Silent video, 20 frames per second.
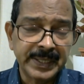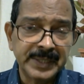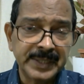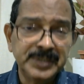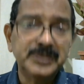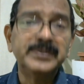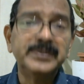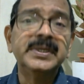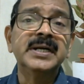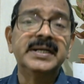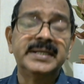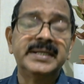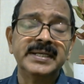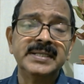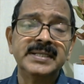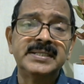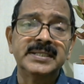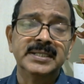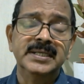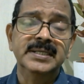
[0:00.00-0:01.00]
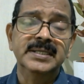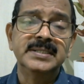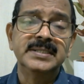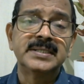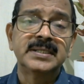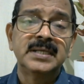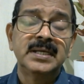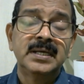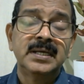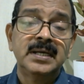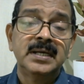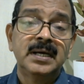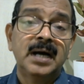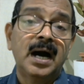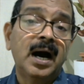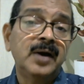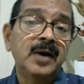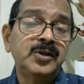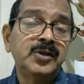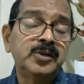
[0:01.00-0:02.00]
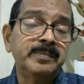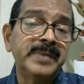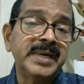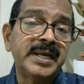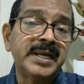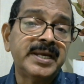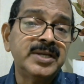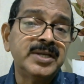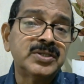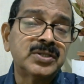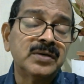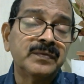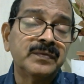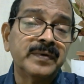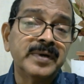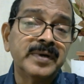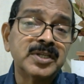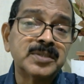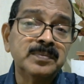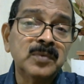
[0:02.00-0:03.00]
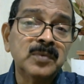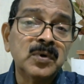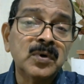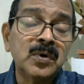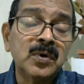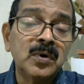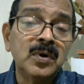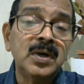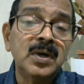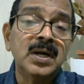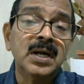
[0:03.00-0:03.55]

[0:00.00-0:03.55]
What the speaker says: junior teachers how to make use of small